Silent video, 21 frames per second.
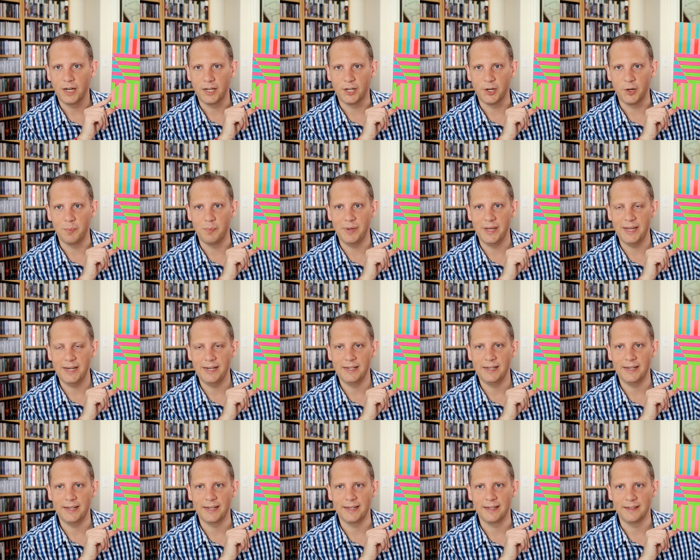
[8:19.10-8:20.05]
a good bit,
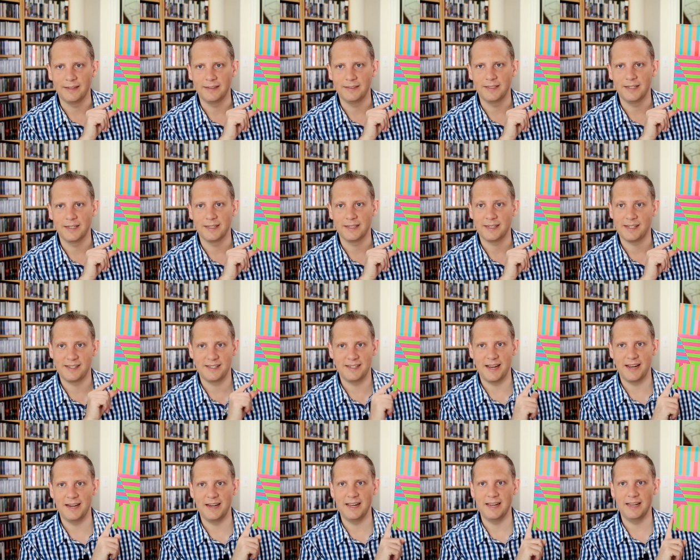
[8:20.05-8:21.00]
and
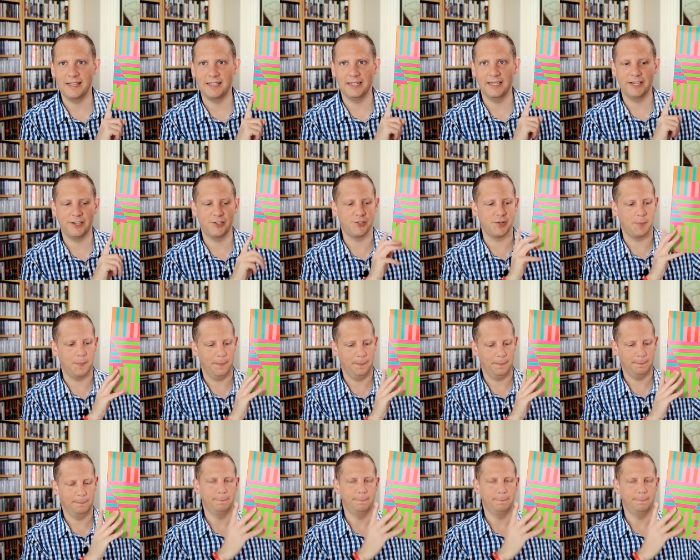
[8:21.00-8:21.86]
staying in the collection.